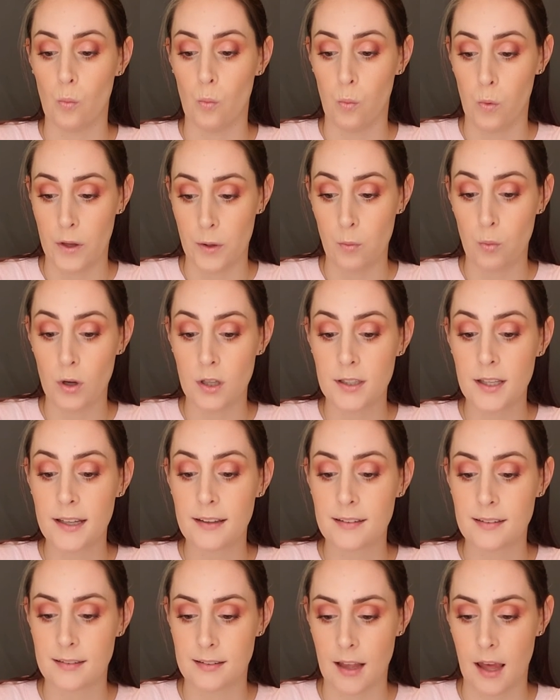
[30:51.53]
we will
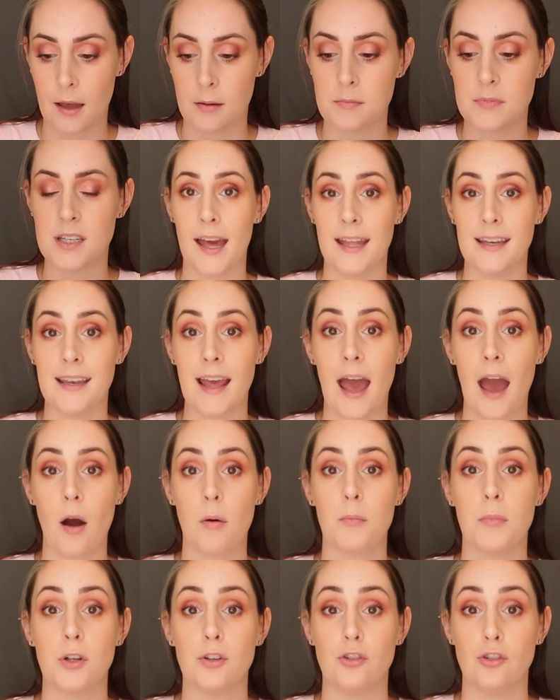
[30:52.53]
accept and how
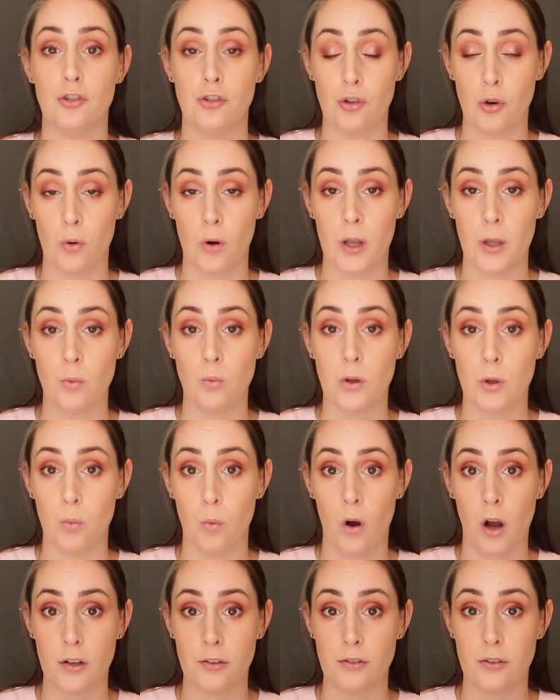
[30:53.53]
much joy we
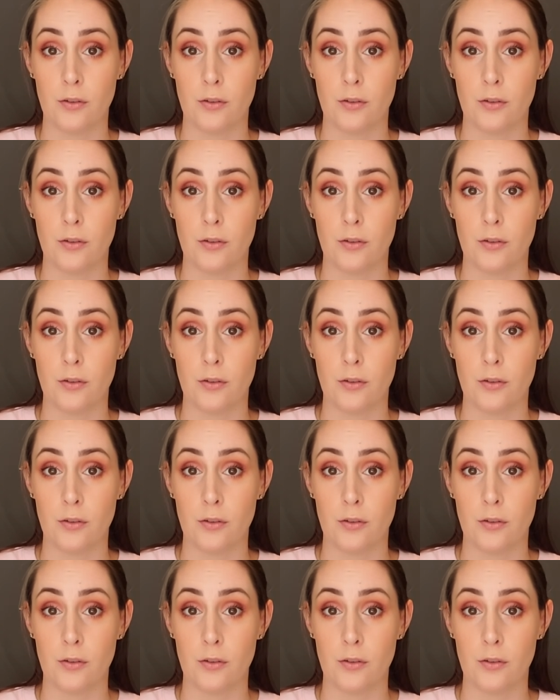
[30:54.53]
want